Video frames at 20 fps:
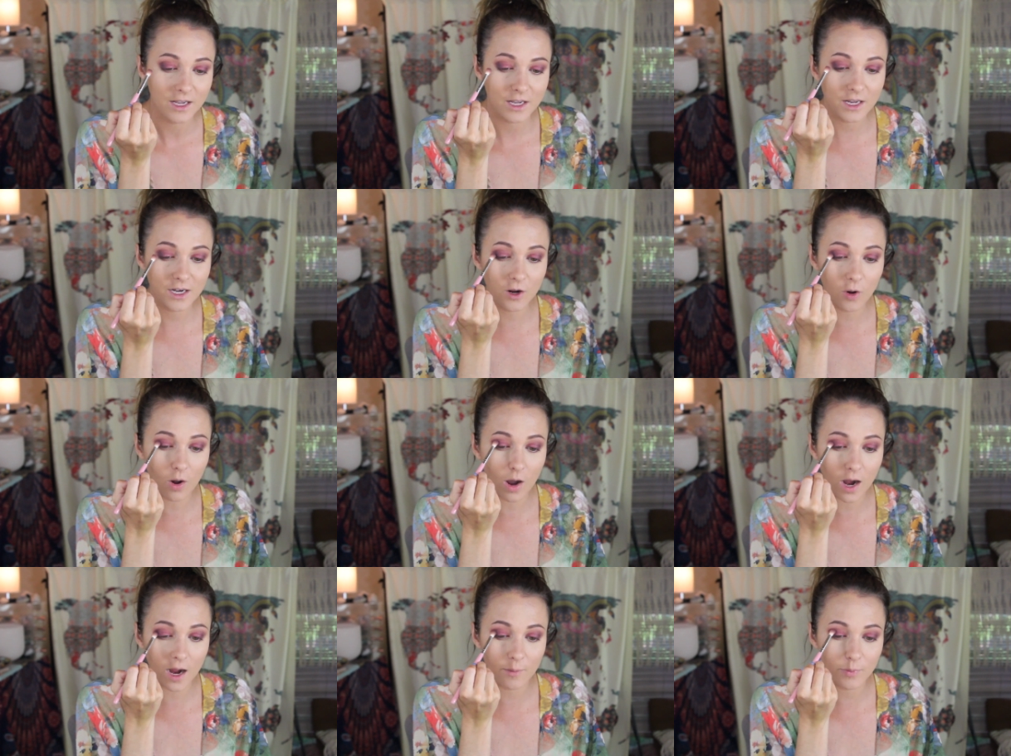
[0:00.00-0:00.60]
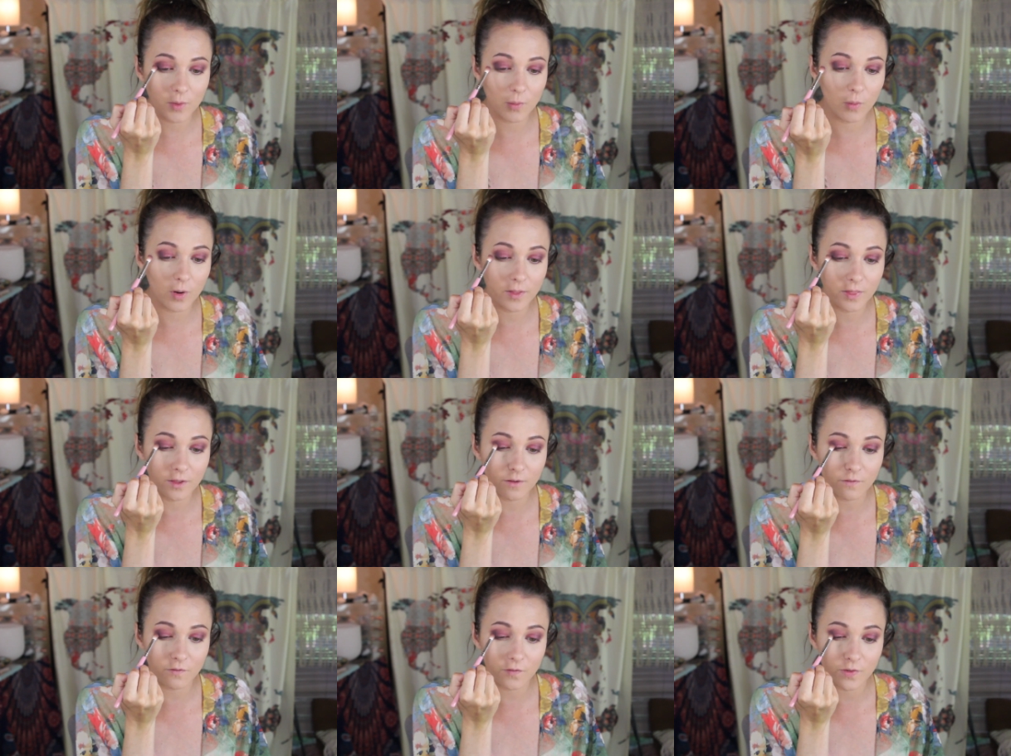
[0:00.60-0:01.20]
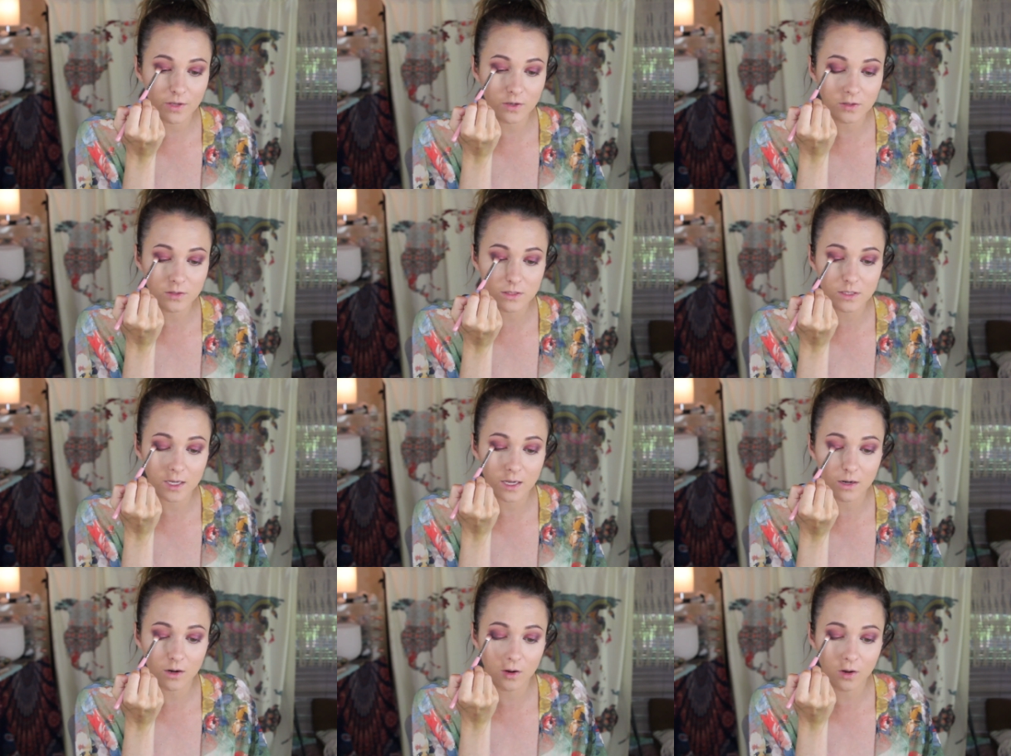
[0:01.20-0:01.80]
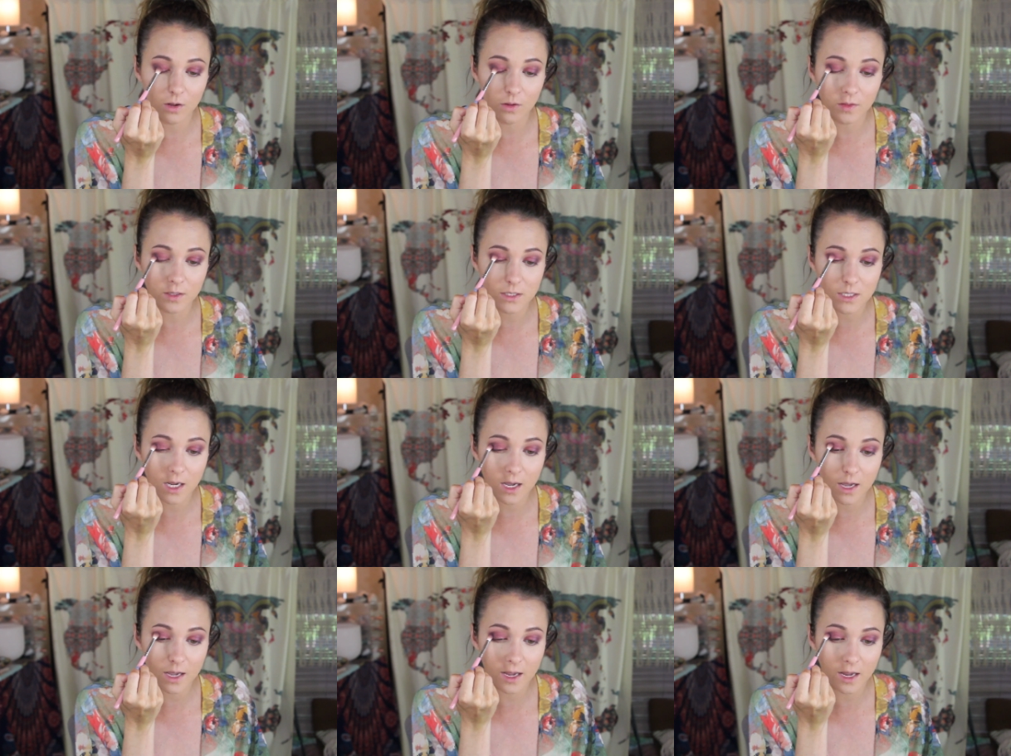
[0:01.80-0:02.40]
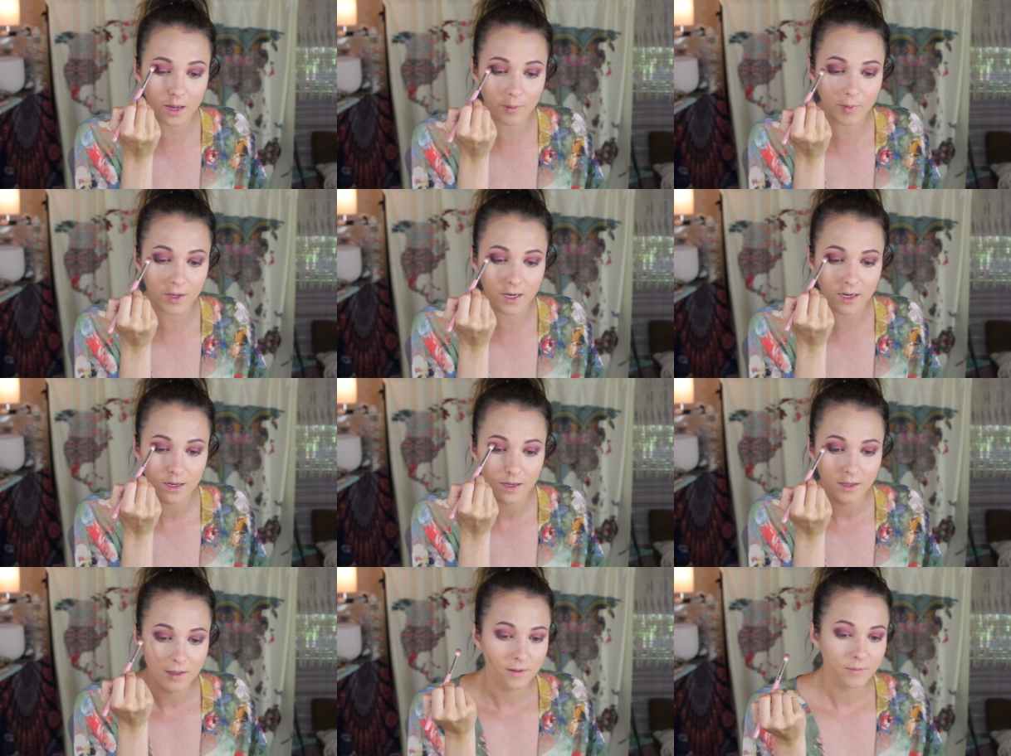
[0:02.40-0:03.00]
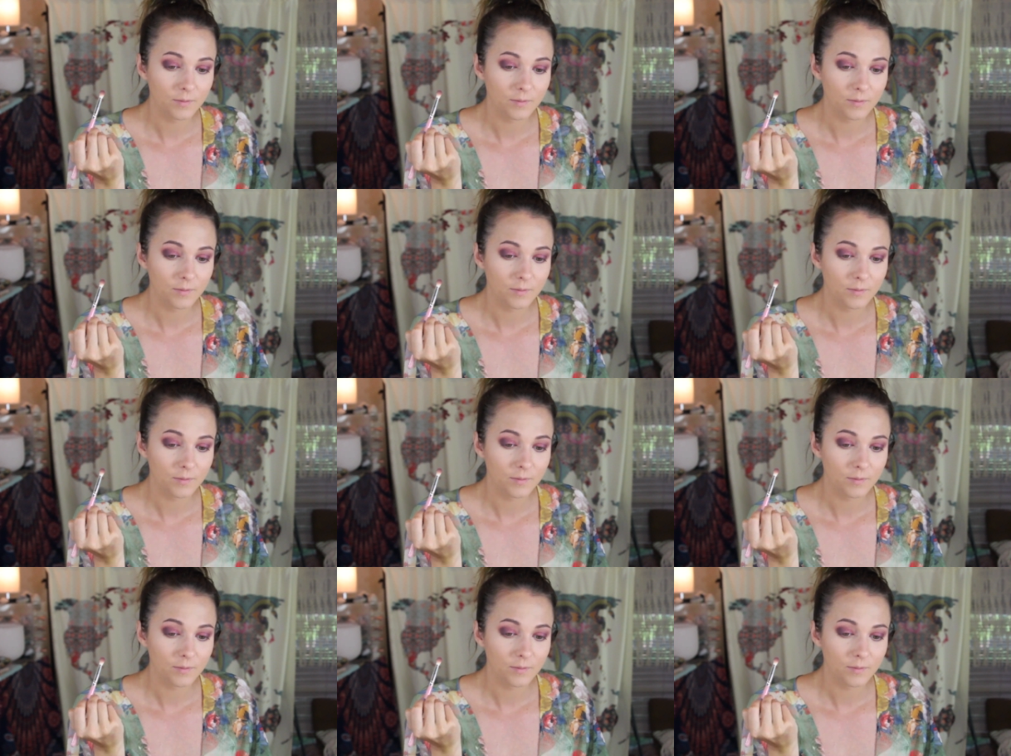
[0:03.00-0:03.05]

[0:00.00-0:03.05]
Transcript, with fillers: you know I'm the one that feels it all the time and